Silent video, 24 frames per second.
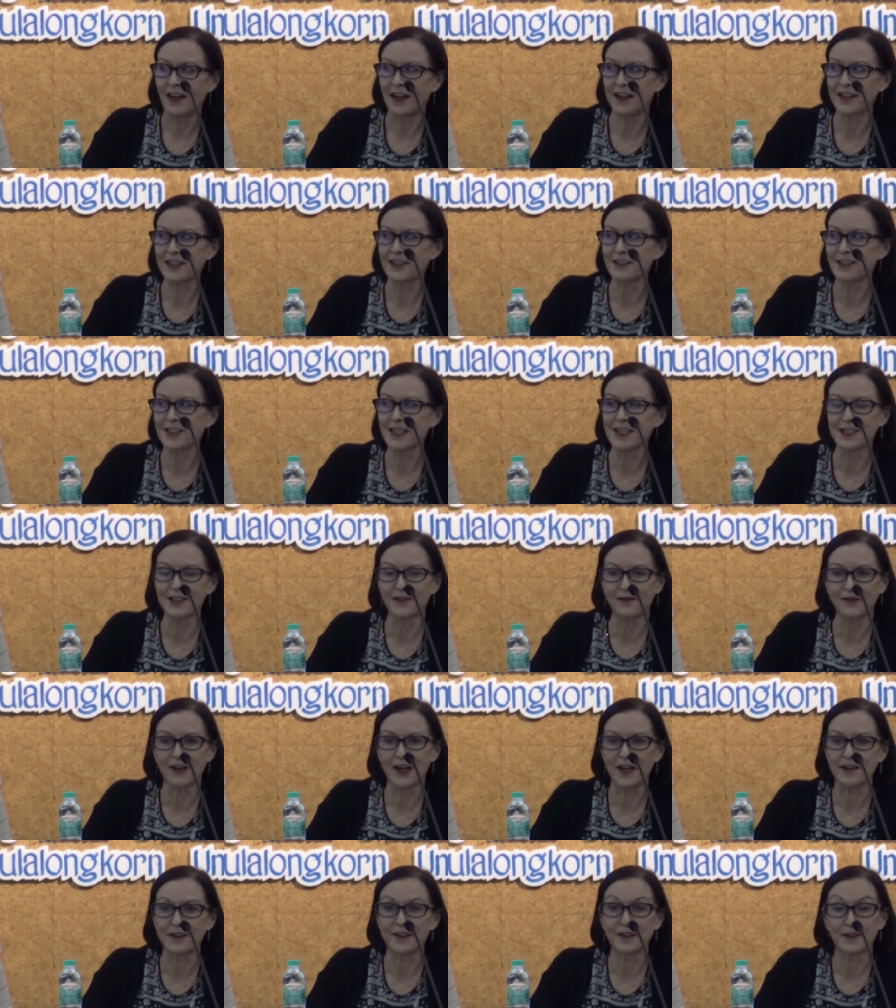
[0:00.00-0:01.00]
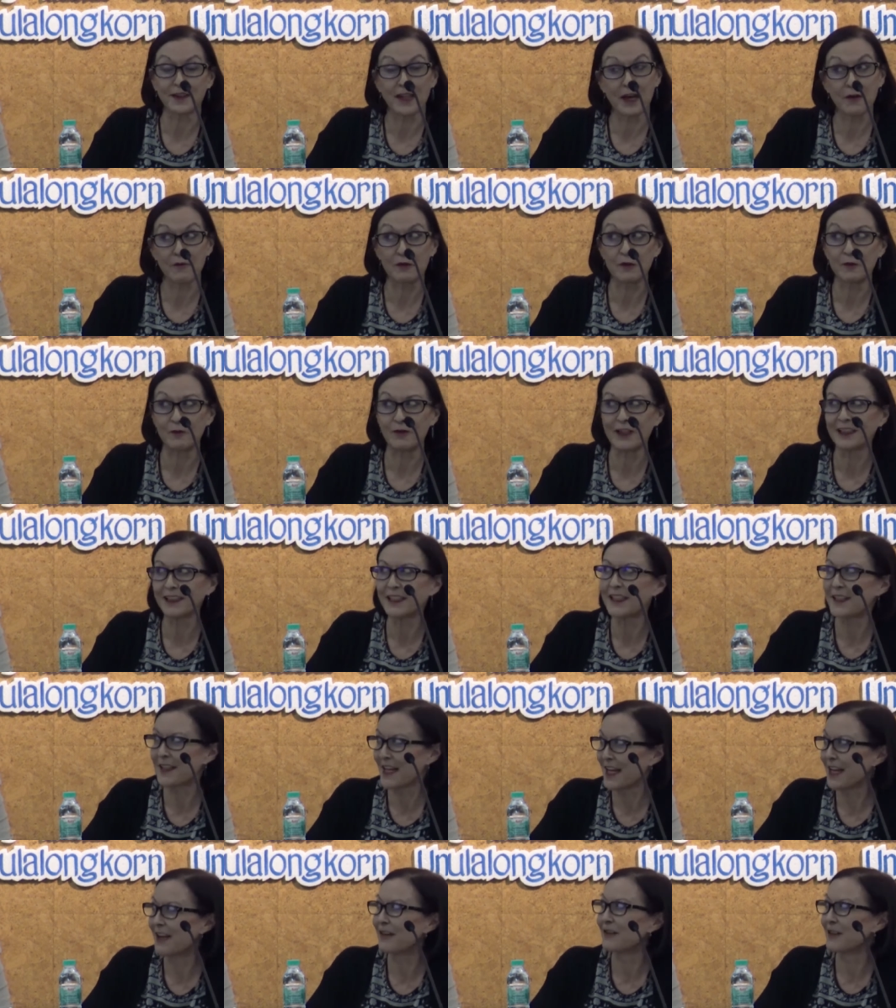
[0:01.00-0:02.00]
can testify that they were really
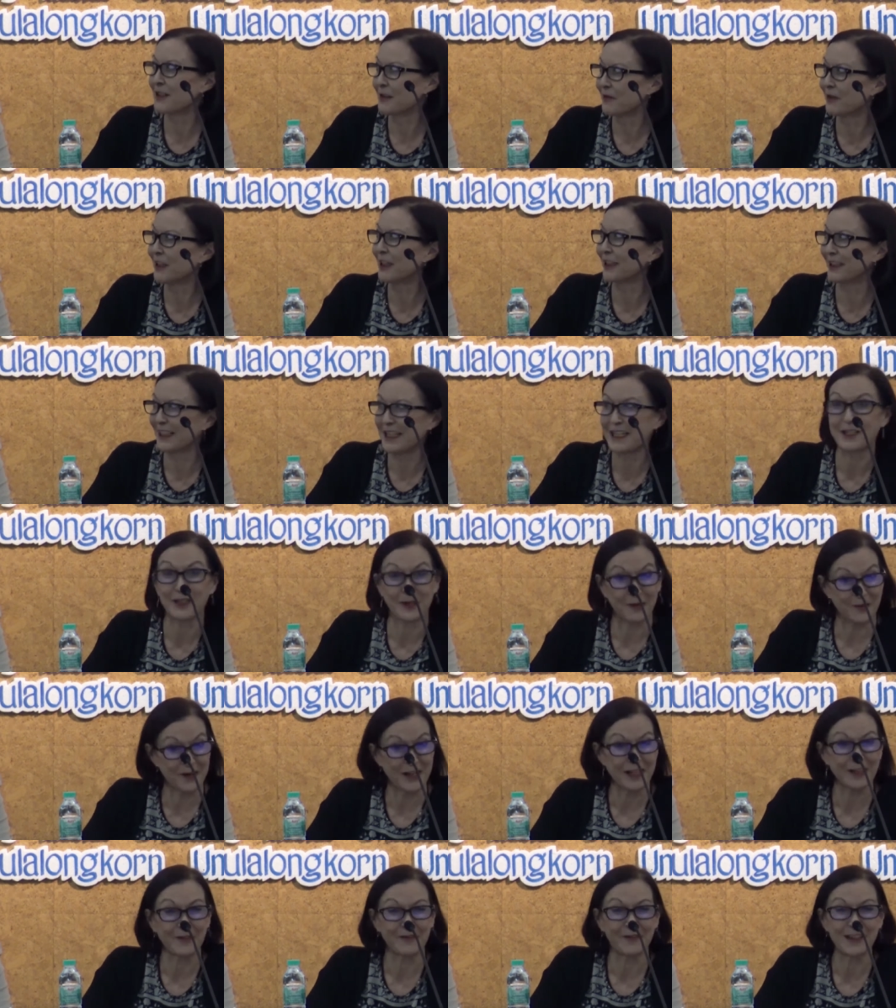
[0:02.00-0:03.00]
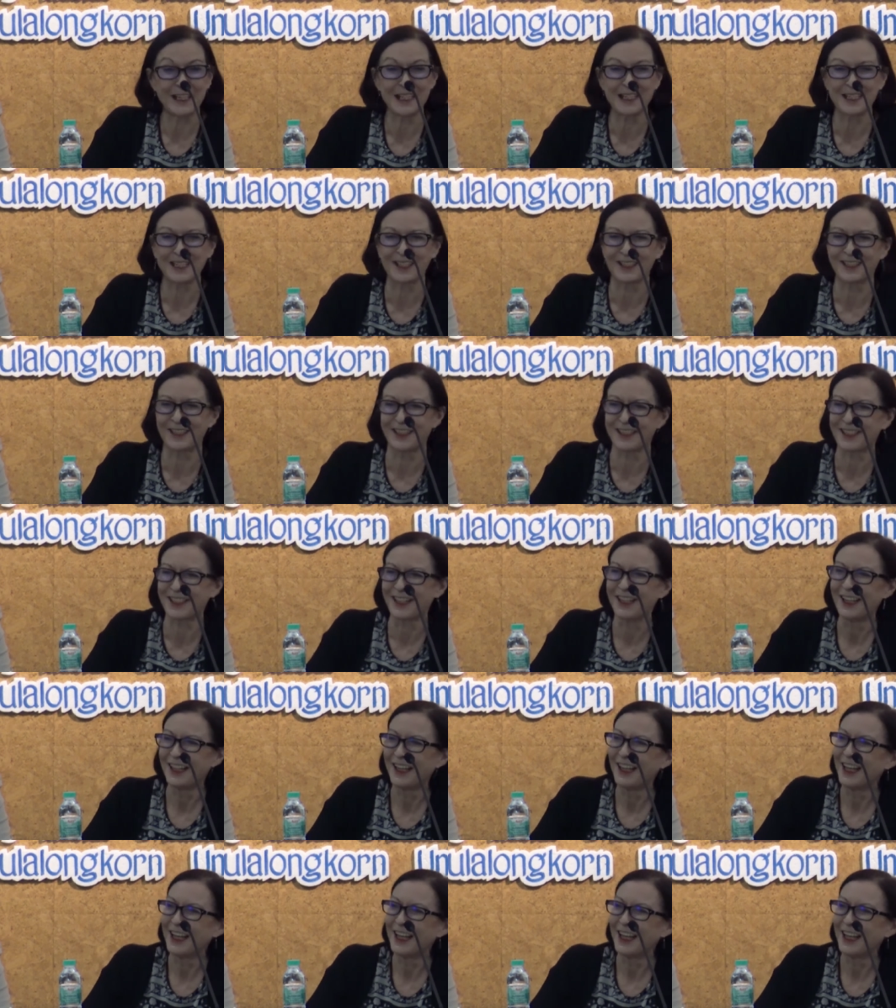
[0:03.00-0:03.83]
there and really doing the research.